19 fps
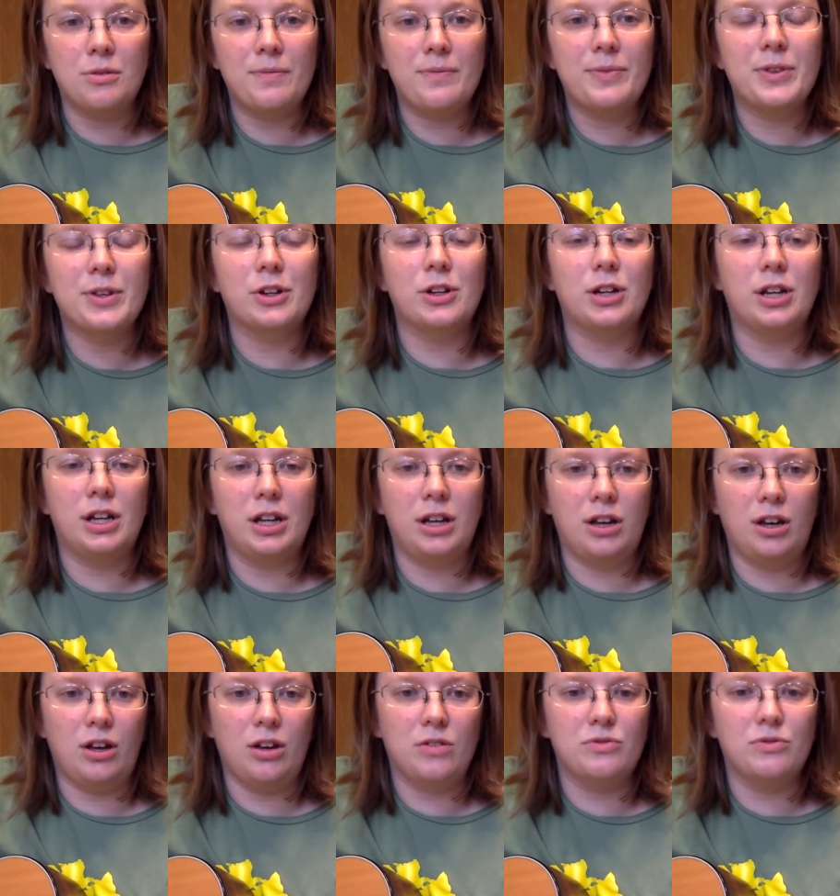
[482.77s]
3,
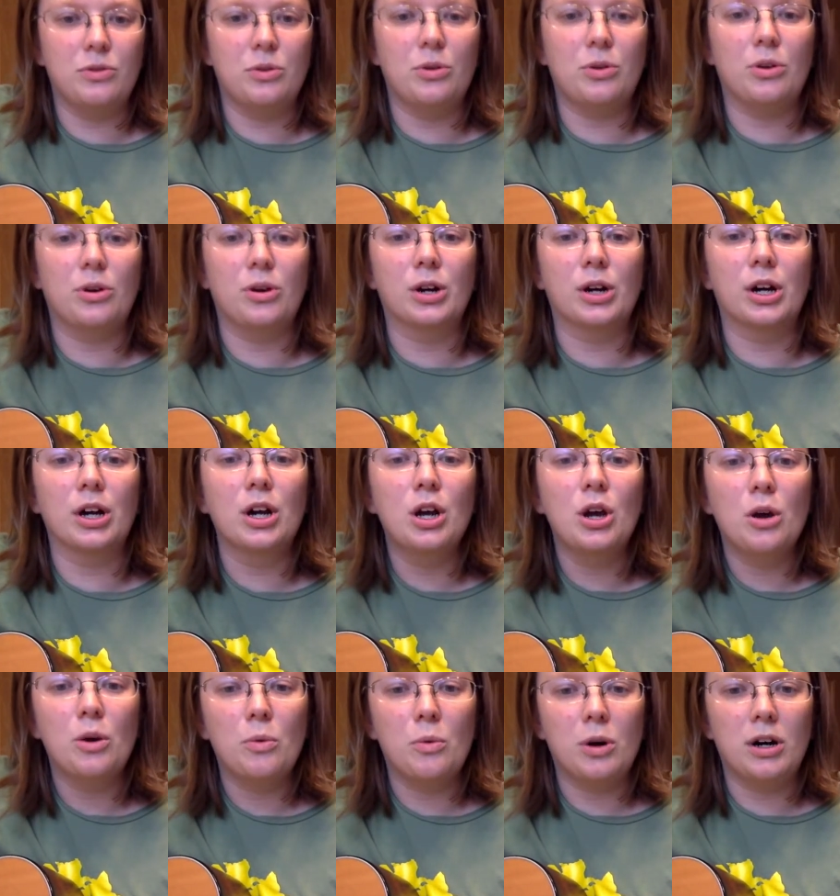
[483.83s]
4,
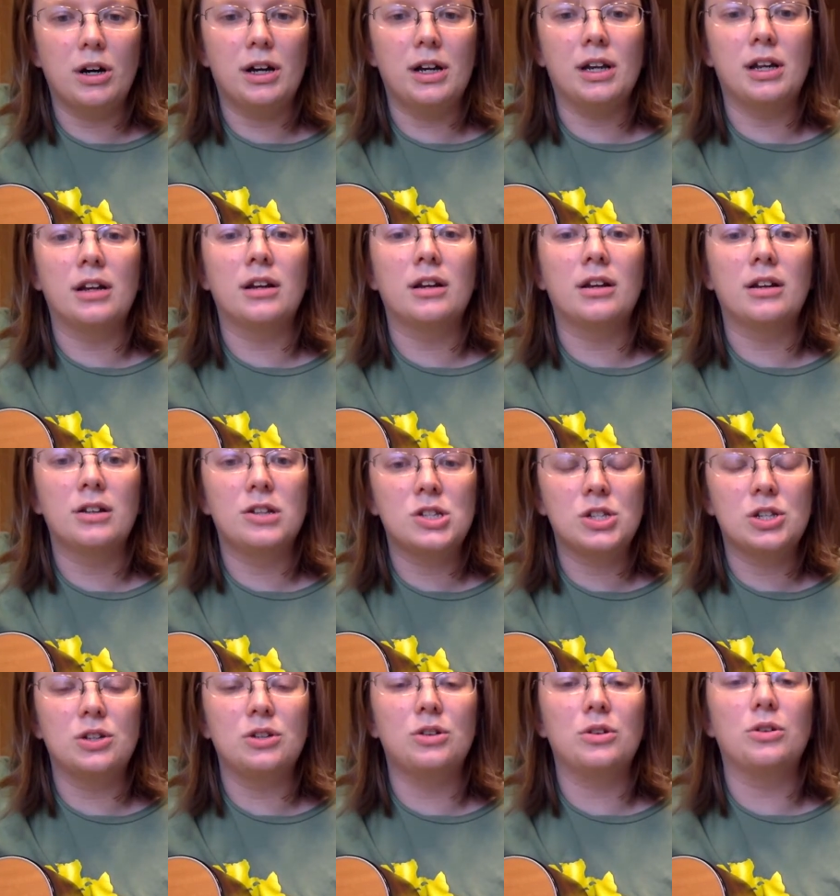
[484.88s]
1, 2,
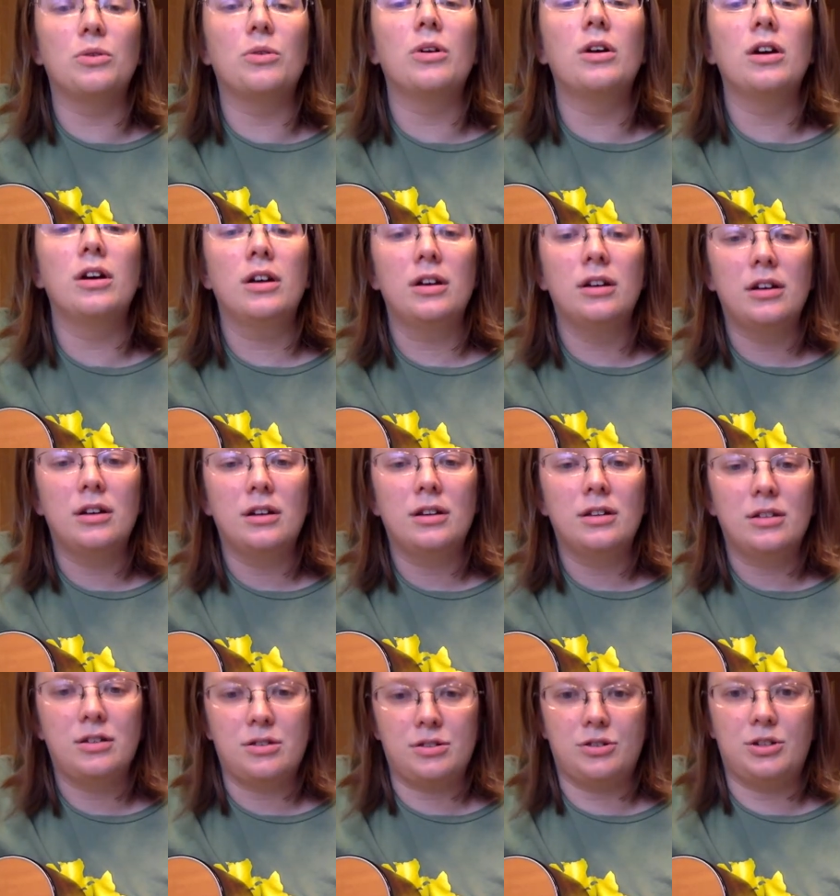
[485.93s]

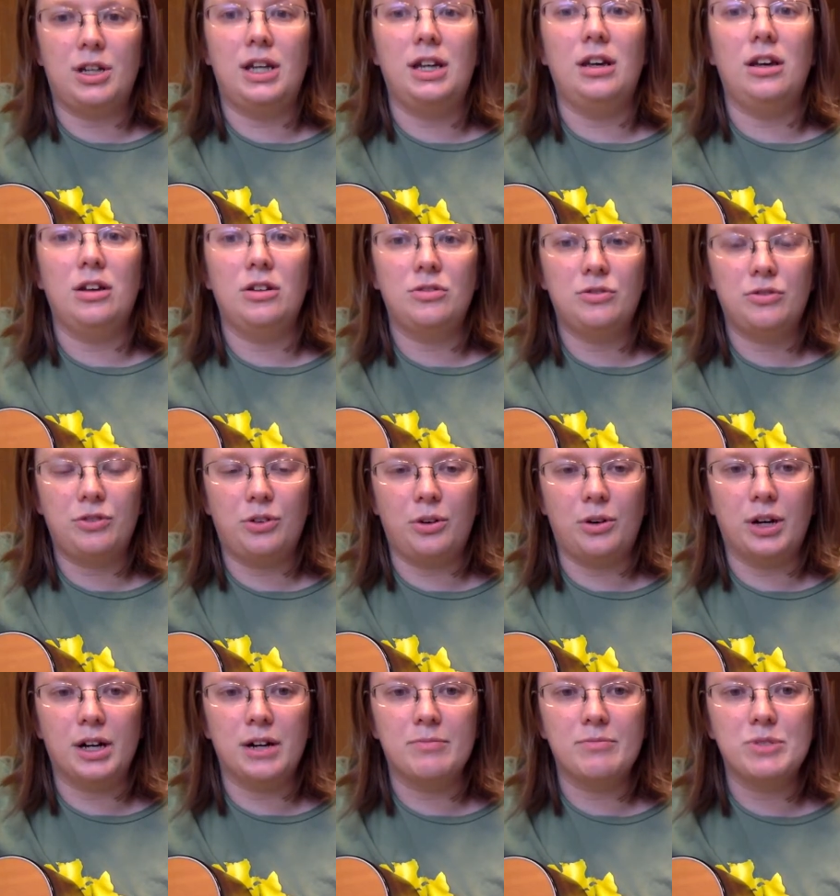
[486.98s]
3,
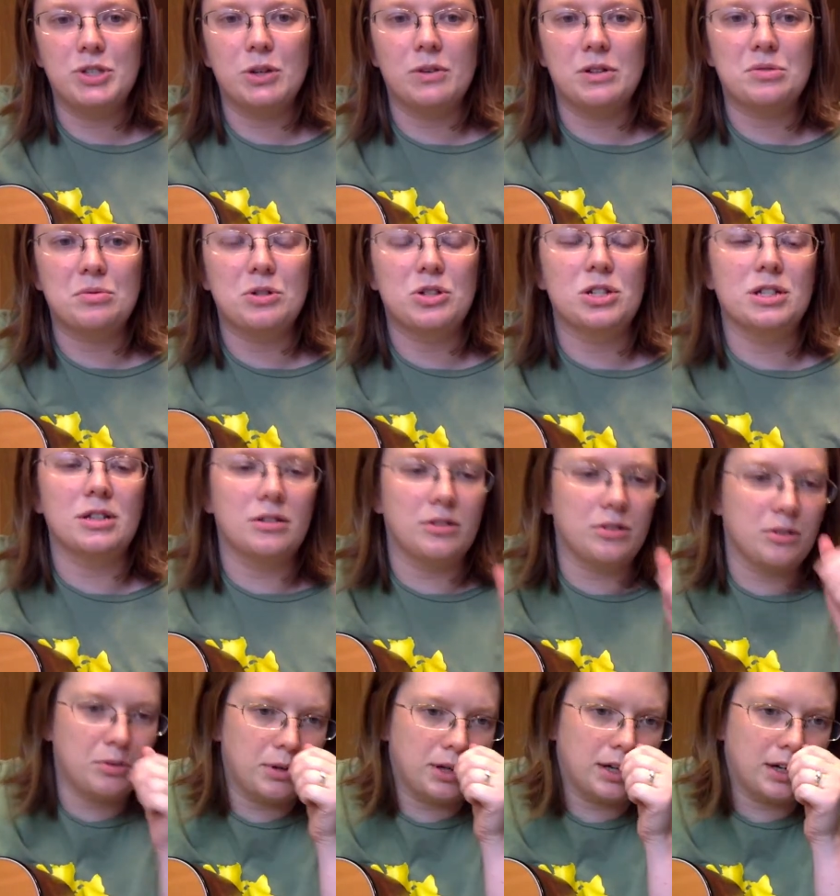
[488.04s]
4. So it switches a little
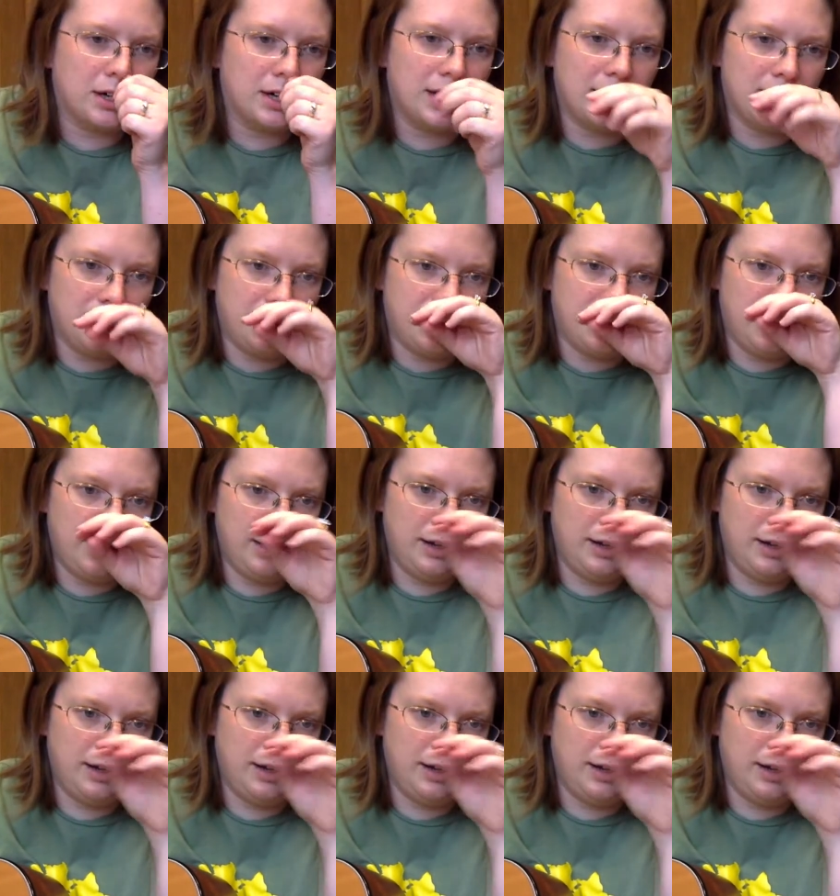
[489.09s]
quicker right there.